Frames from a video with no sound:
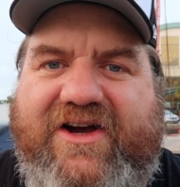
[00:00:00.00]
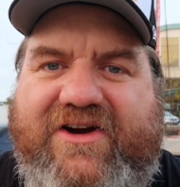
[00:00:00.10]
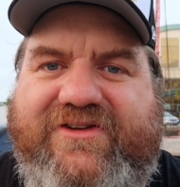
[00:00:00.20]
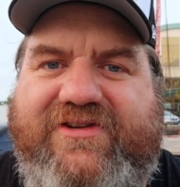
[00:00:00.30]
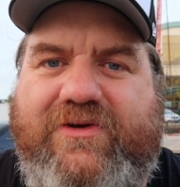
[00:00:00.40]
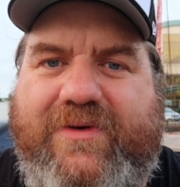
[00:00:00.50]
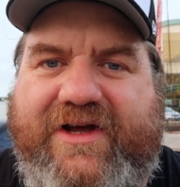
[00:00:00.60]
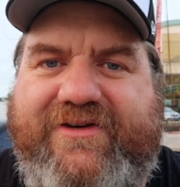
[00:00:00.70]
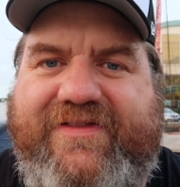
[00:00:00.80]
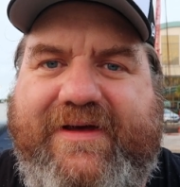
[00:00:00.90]
our
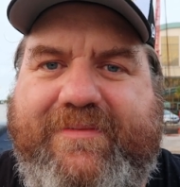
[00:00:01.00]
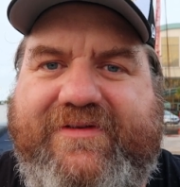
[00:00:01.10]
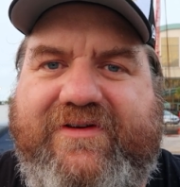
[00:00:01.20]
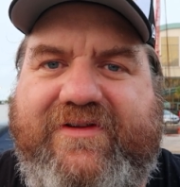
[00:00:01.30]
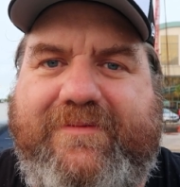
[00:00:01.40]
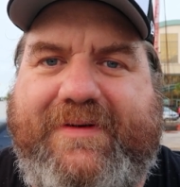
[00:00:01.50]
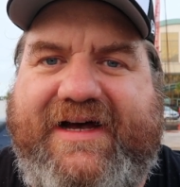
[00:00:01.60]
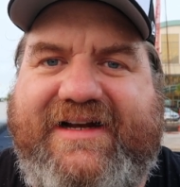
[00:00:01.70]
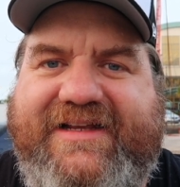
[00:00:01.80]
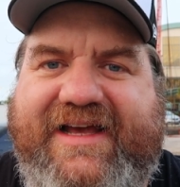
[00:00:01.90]
200th episode of the
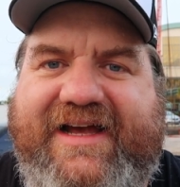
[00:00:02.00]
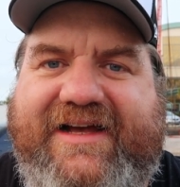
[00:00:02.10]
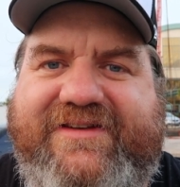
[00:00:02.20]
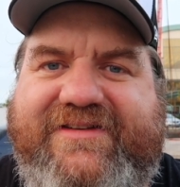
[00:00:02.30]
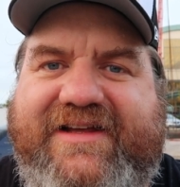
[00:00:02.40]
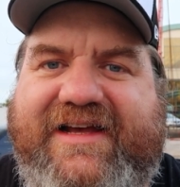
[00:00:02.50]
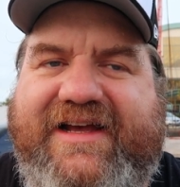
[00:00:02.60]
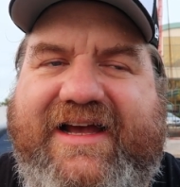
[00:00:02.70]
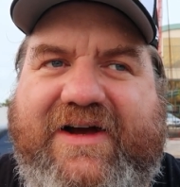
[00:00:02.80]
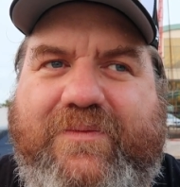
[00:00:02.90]
podcast,
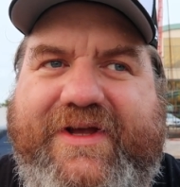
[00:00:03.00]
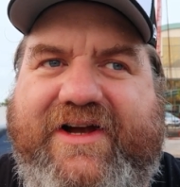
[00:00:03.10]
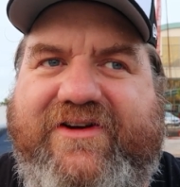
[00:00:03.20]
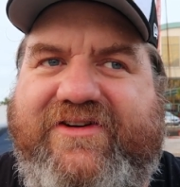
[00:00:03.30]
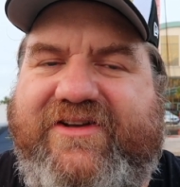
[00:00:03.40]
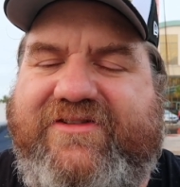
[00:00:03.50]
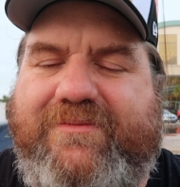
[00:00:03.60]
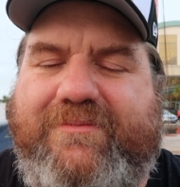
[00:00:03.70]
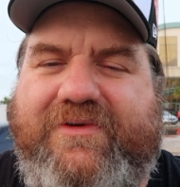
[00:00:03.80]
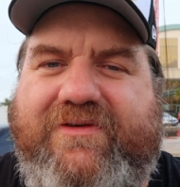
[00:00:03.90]
and we are just
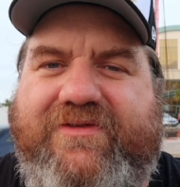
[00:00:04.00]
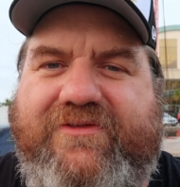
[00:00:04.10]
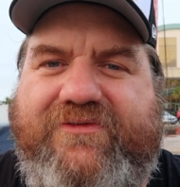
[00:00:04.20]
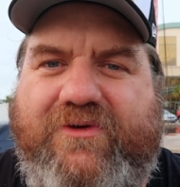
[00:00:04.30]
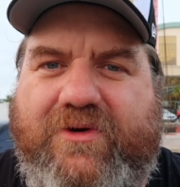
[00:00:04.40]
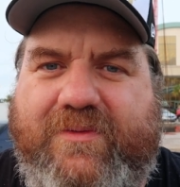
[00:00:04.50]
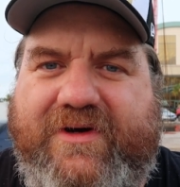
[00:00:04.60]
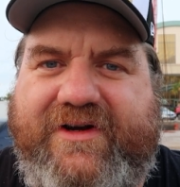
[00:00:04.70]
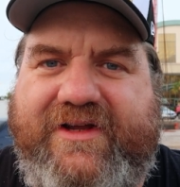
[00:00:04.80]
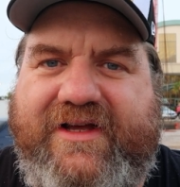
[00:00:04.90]
moving
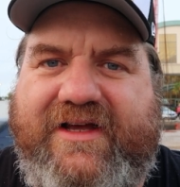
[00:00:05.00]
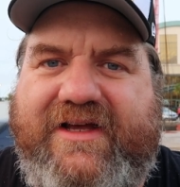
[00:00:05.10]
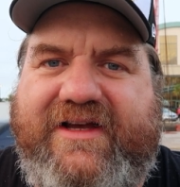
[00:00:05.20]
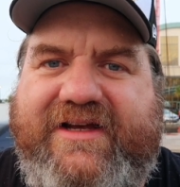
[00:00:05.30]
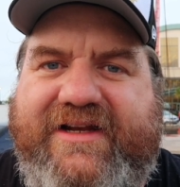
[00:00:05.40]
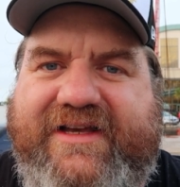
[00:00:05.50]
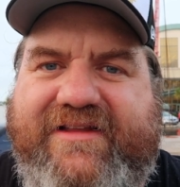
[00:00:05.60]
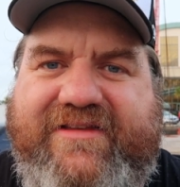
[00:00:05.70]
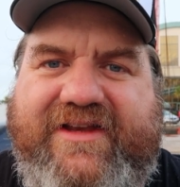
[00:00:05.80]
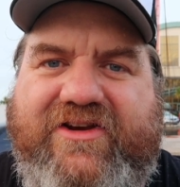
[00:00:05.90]
forward, going to
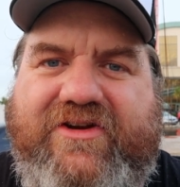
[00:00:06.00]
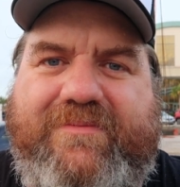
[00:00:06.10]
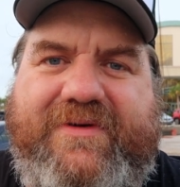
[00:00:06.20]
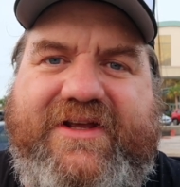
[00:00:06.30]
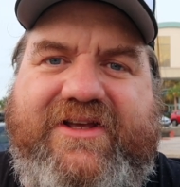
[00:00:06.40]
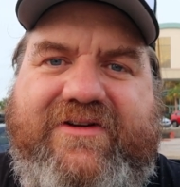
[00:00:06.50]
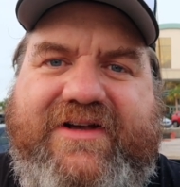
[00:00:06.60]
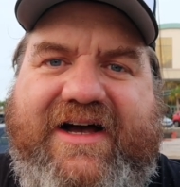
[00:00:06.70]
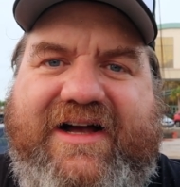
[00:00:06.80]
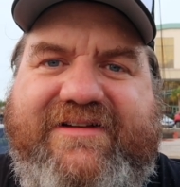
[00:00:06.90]
continue to bring you
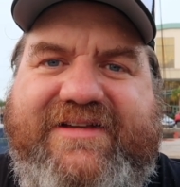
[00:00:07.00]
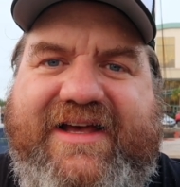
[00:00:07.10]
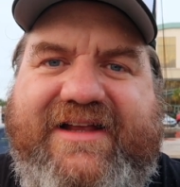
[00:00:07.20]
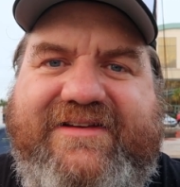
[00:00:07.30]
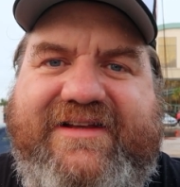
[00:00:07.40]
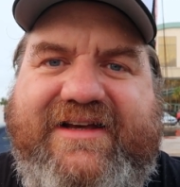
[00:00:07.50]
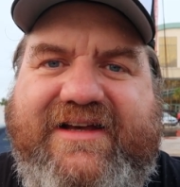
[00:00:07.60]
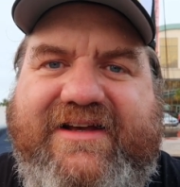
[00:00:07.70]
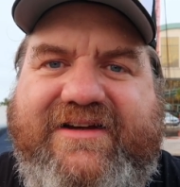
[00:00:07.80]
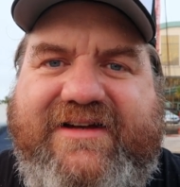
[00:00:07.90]
content,
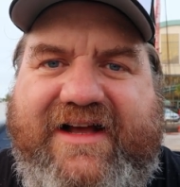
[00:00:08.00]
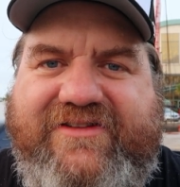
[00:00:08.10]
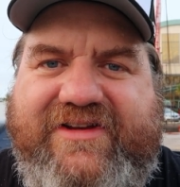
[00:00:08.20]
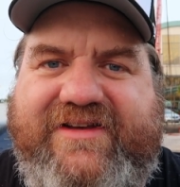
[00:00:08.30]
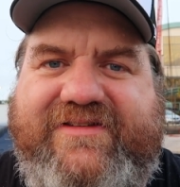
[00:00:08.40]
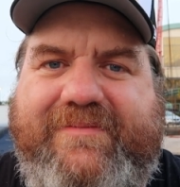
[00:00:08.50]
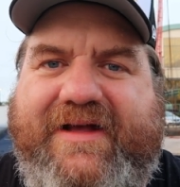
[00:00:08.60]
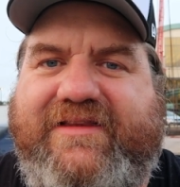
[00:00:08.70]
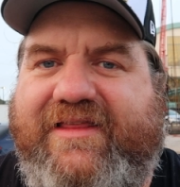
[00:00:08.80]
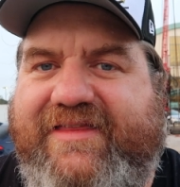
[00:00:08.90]
not just
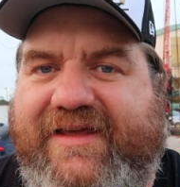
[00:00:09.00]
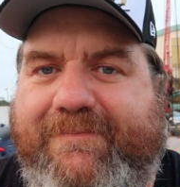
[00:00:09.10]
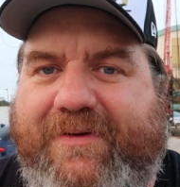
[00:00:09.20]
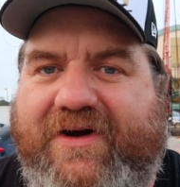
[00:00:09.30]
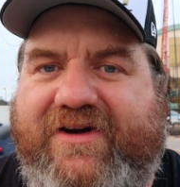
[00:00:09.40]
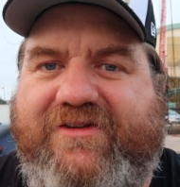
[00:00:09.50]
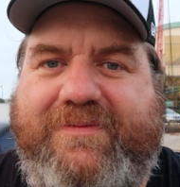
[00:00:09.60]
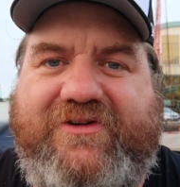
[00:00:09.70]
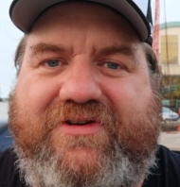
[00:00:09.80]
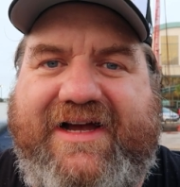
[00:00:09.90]
about the theme parks,
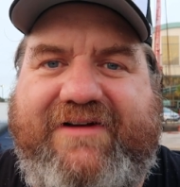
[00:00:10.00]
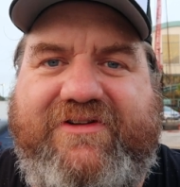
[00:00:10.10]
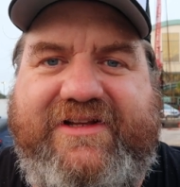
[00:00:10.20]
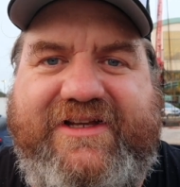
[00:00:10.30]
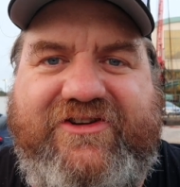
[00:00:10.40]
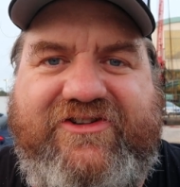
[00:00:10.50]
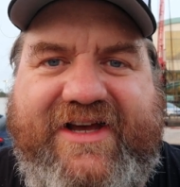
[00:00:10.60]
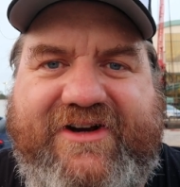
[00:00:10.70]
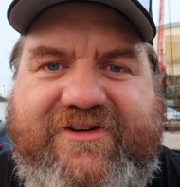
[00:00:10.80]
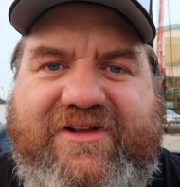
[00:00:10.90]
but travel in
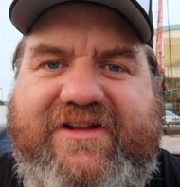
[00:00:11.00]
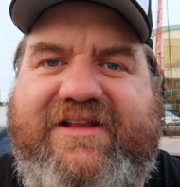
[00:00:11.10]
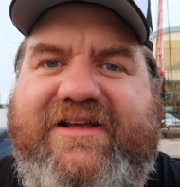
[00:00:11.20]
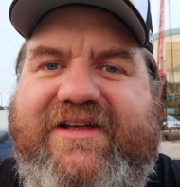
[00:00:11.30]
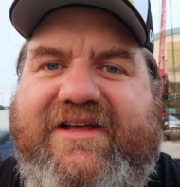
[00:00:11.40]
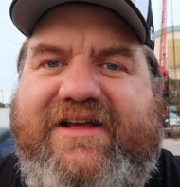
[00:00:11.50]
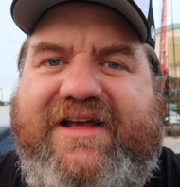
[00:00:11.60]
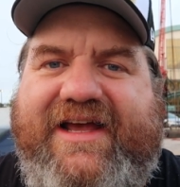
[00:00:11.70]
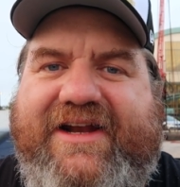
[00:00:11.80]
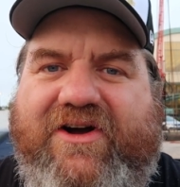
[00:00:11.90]
general.
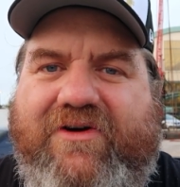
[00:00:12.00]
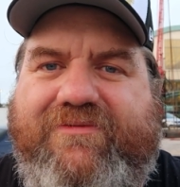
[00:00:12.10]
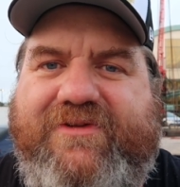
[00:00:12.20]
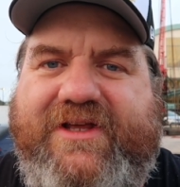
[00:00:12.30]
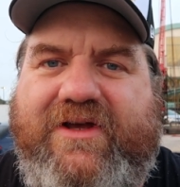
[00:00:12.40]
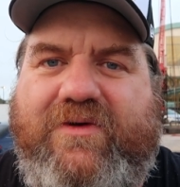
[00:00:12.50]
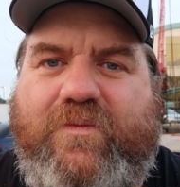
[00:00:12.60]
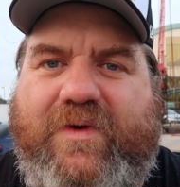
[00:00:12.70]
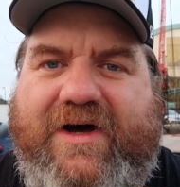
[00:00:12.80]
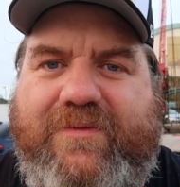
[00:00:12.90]
And hopefully,
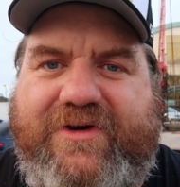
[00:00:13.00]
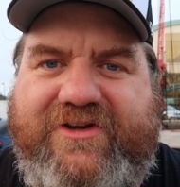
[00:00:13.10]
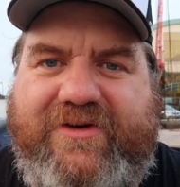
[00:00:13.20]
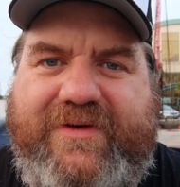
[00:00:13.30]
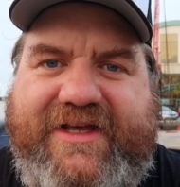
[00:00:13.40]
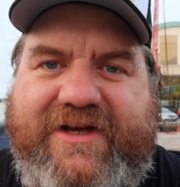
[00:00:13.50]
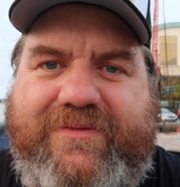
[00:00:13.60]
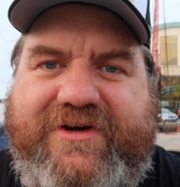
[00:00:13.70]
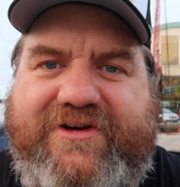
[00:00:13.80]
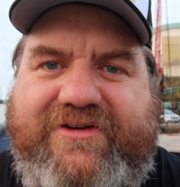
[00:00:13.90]
while we're doing it,
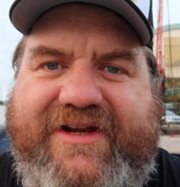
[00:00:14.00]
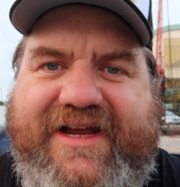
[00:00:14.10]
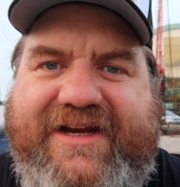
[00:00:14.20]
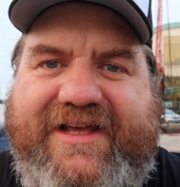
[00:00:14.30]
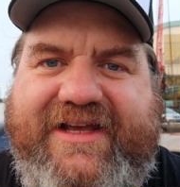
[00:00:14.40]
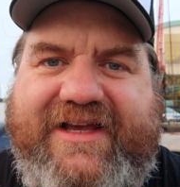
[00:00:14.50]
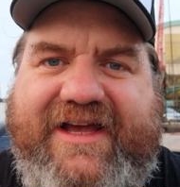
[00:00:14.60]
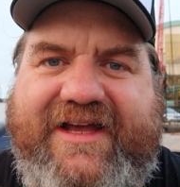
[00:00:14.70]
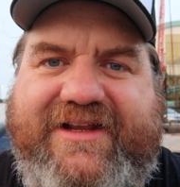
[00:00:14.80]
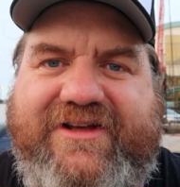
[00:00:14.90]
we're creating
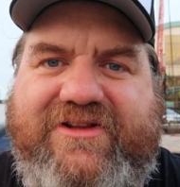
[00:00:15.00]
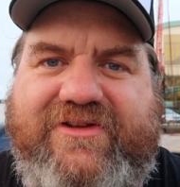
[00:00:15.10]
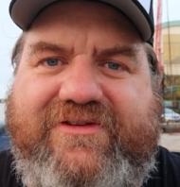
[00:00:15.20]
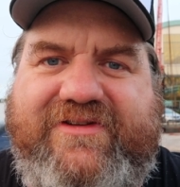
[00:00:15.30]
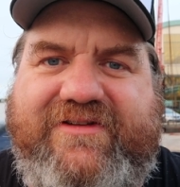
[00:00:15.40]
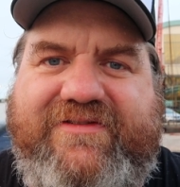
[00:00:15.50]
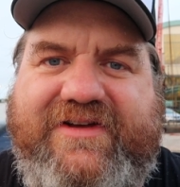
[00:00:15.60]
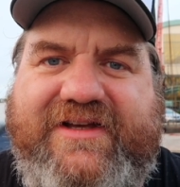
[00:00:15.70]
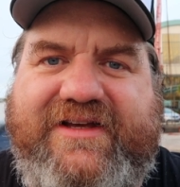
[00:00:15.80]
an inclusive